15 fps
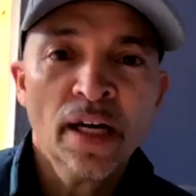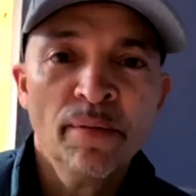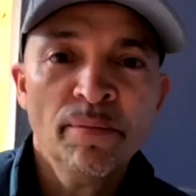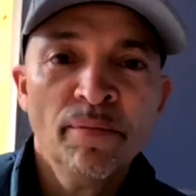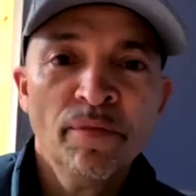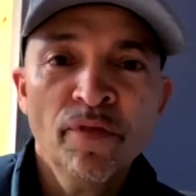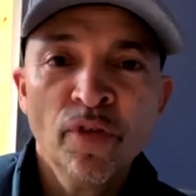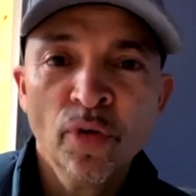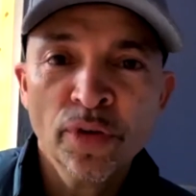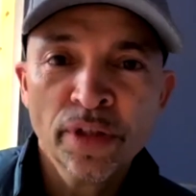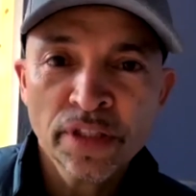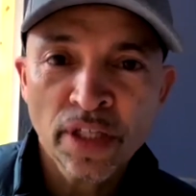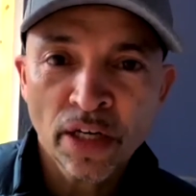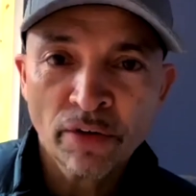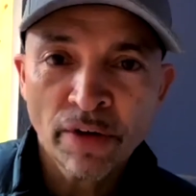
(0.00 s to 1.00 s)
for the
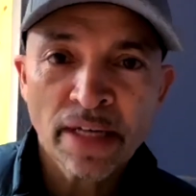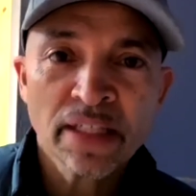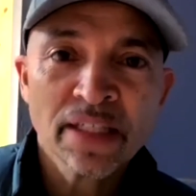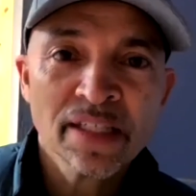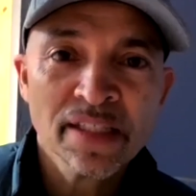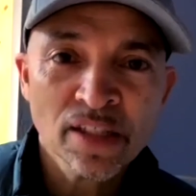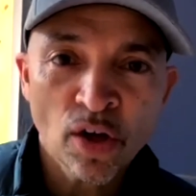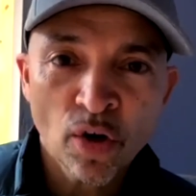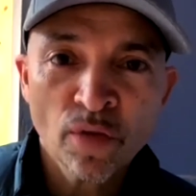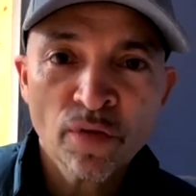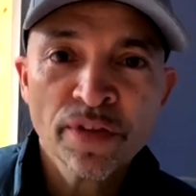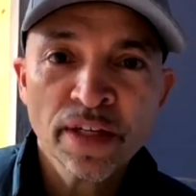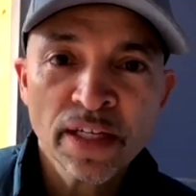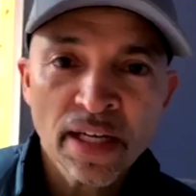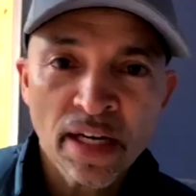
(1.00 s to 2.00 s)
directors
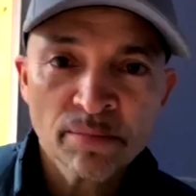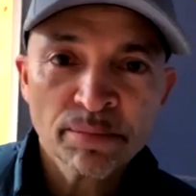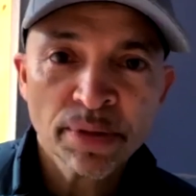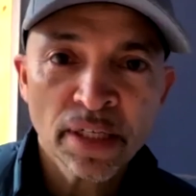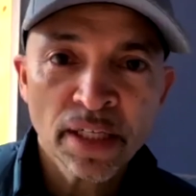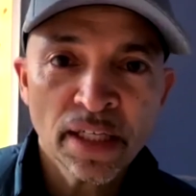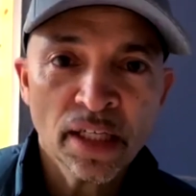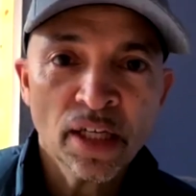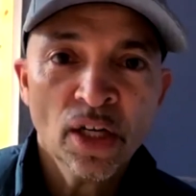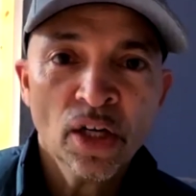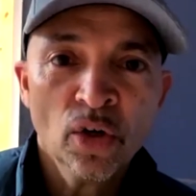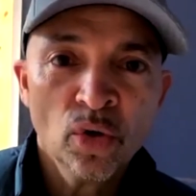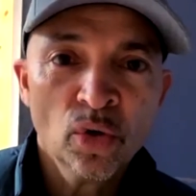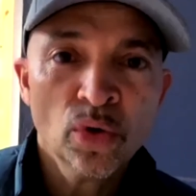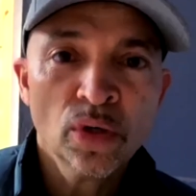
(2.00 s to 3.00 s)
of the company,
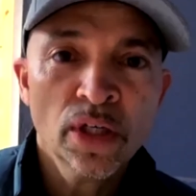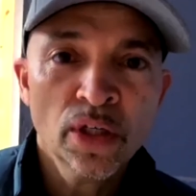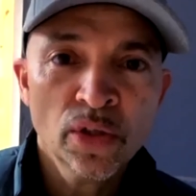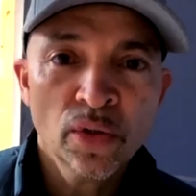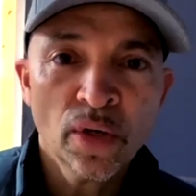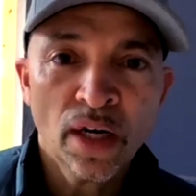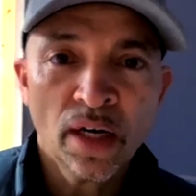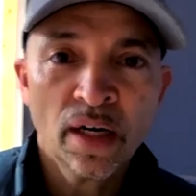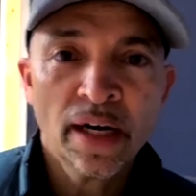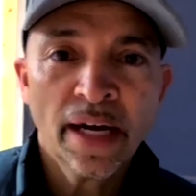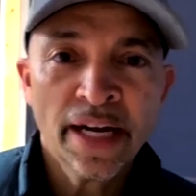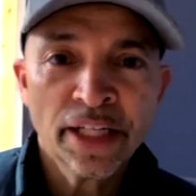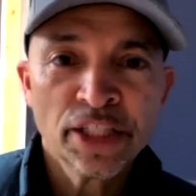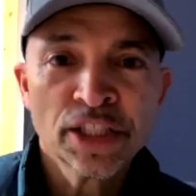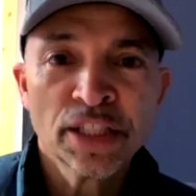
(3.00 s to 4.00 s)
all who are
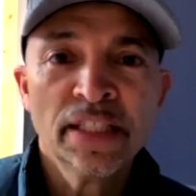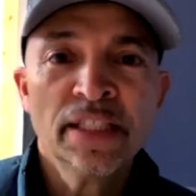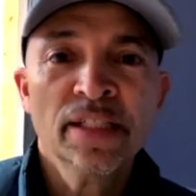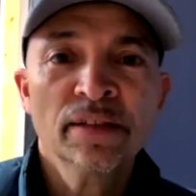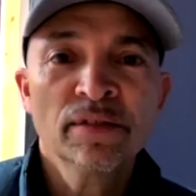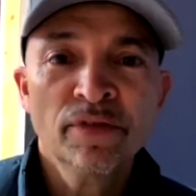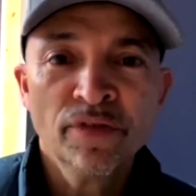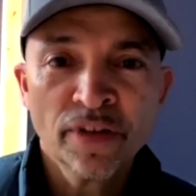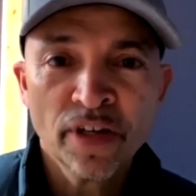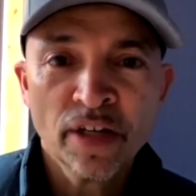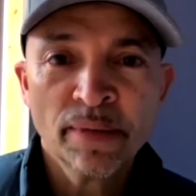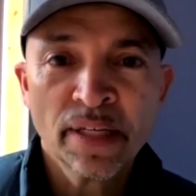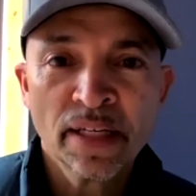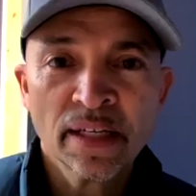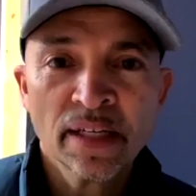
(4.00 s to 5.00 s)
actually
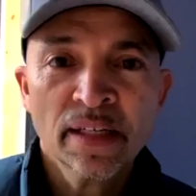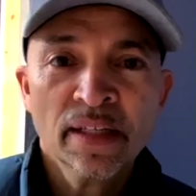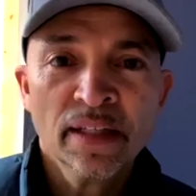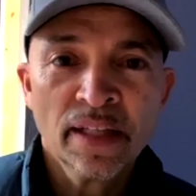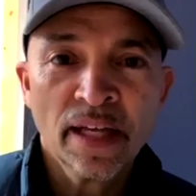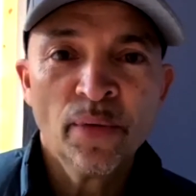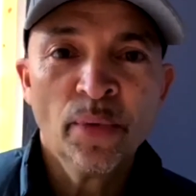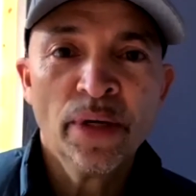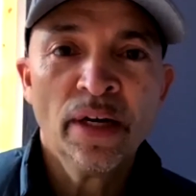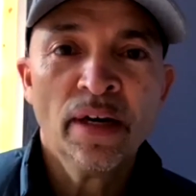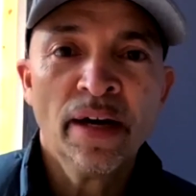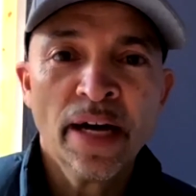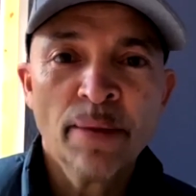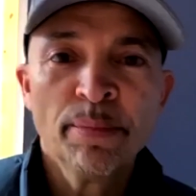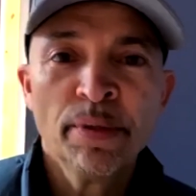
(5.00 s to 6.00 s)
confirming that we
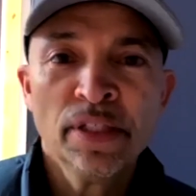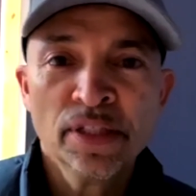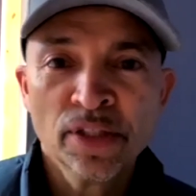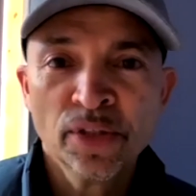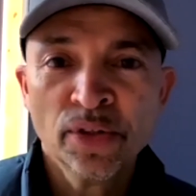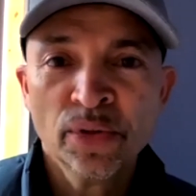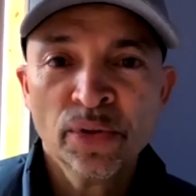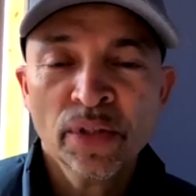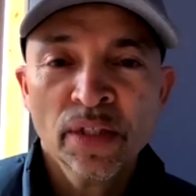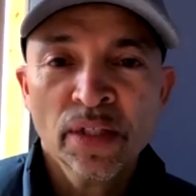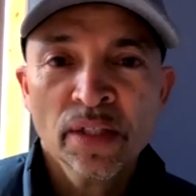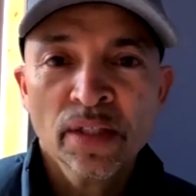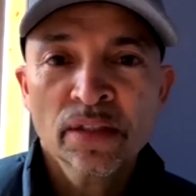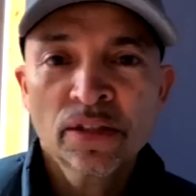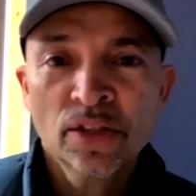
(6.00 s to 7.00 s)
are happy to
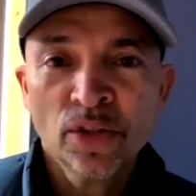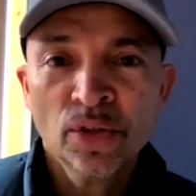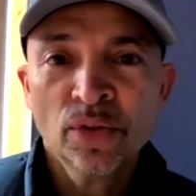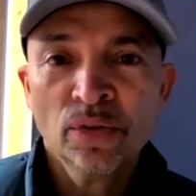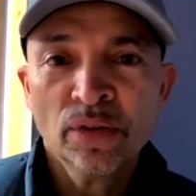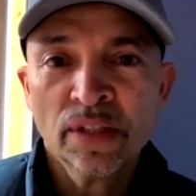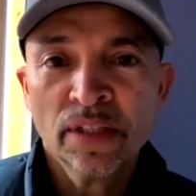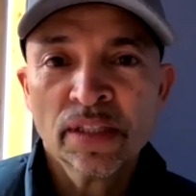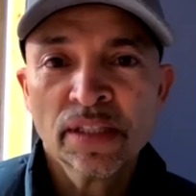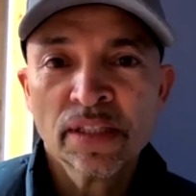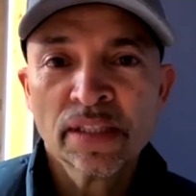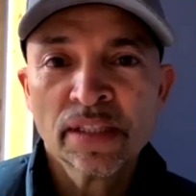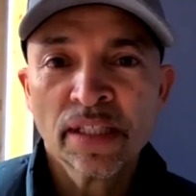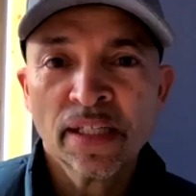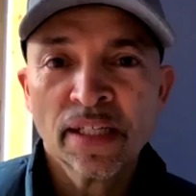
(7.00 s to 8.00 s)
do, and this
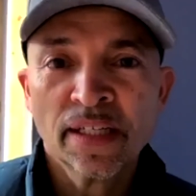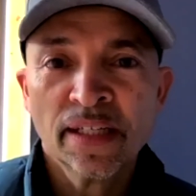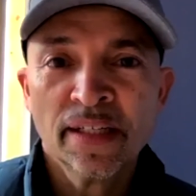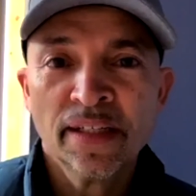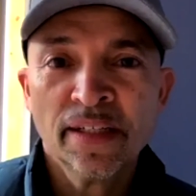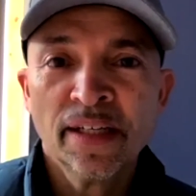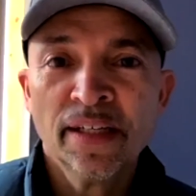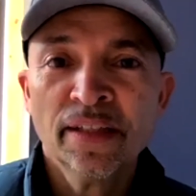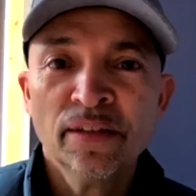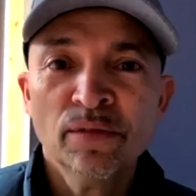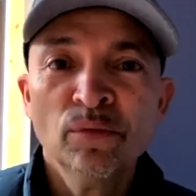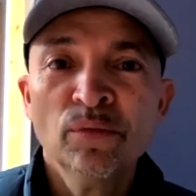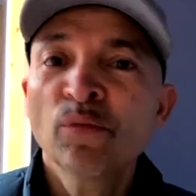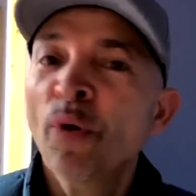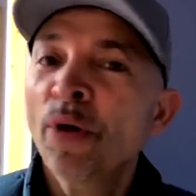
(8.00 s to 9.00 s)
is,
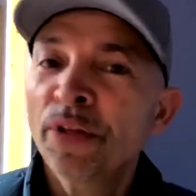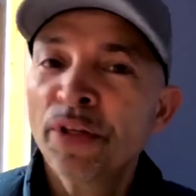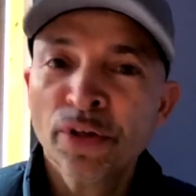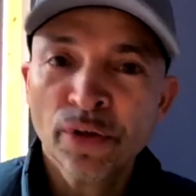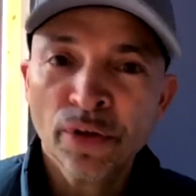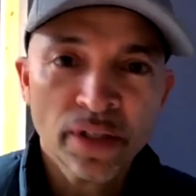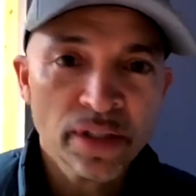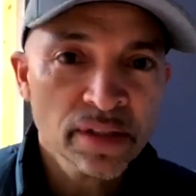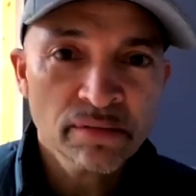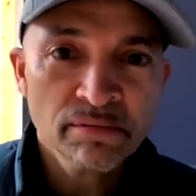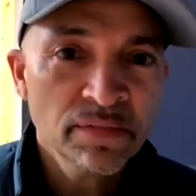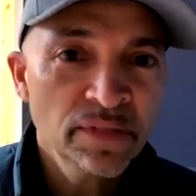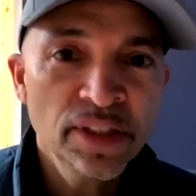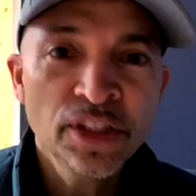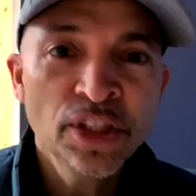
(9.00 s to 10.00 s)
whether you
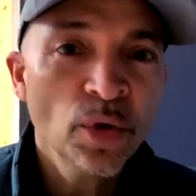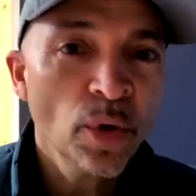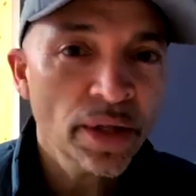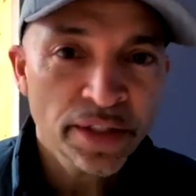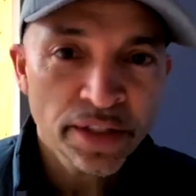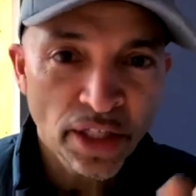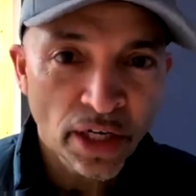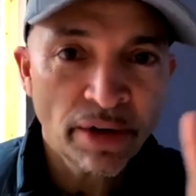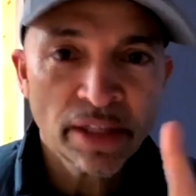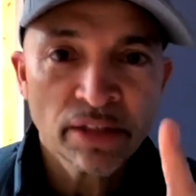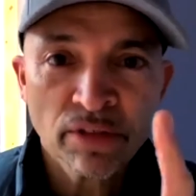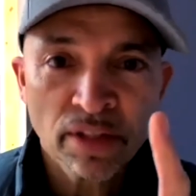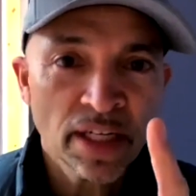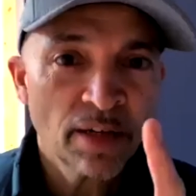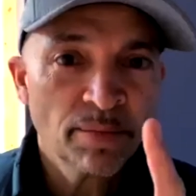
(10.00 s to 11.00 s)
are the
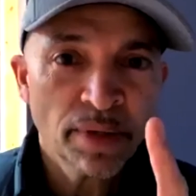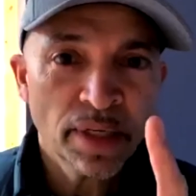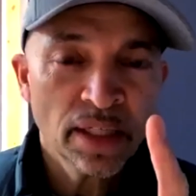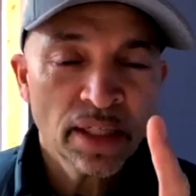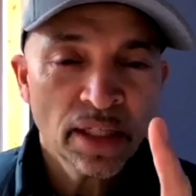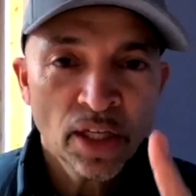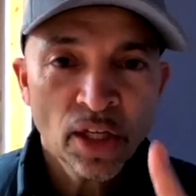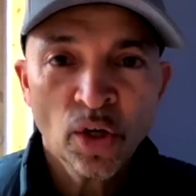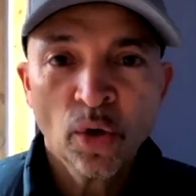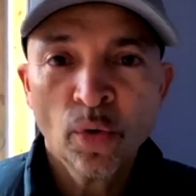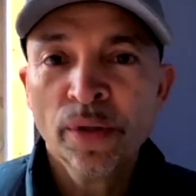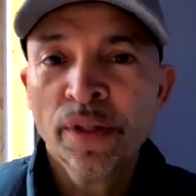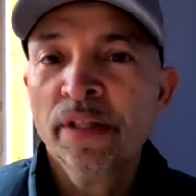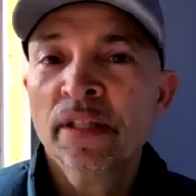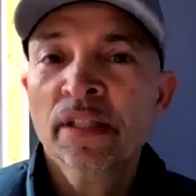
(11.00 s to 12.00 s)
director of the company or
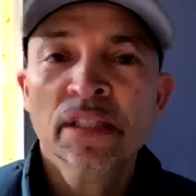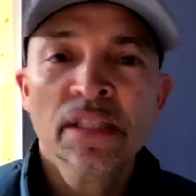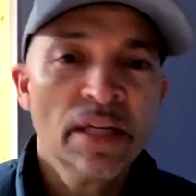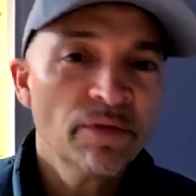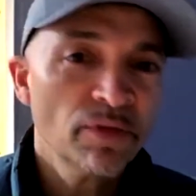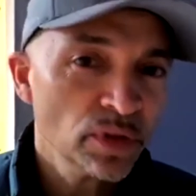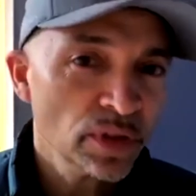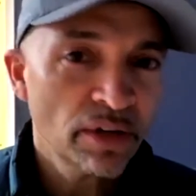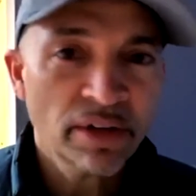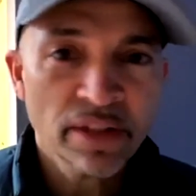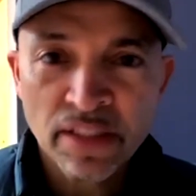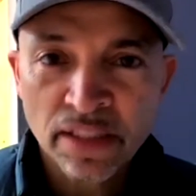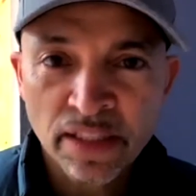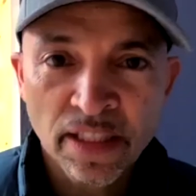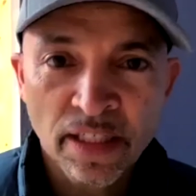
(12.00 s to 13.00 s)
whether there's several
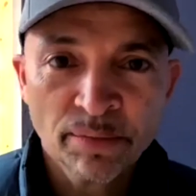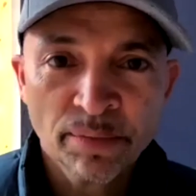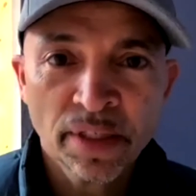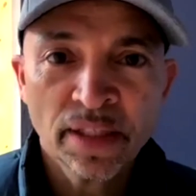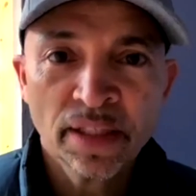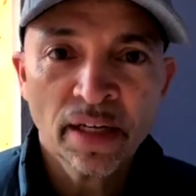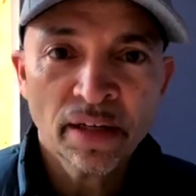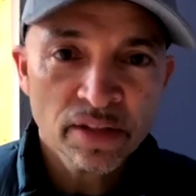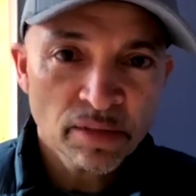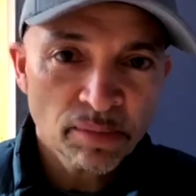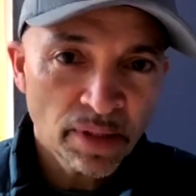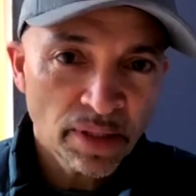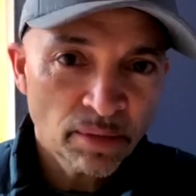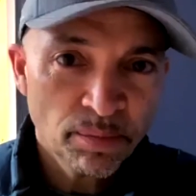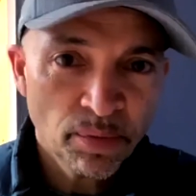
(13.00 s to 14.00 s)
directors in the company,
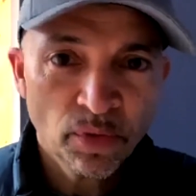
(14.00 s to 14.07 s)
ultimately the board